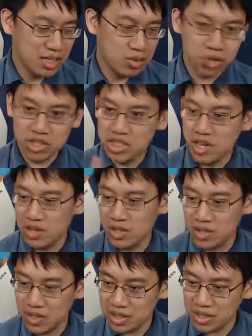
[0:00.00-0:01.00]
Northshower
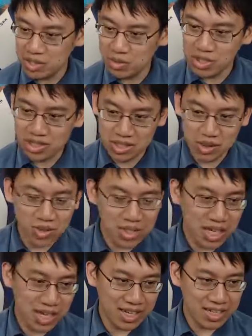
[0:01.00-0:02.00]
Cleric gets +2
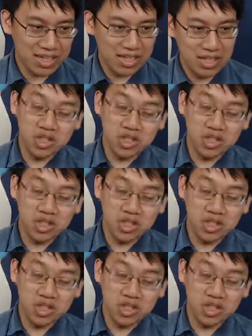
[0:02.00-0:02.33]
attack.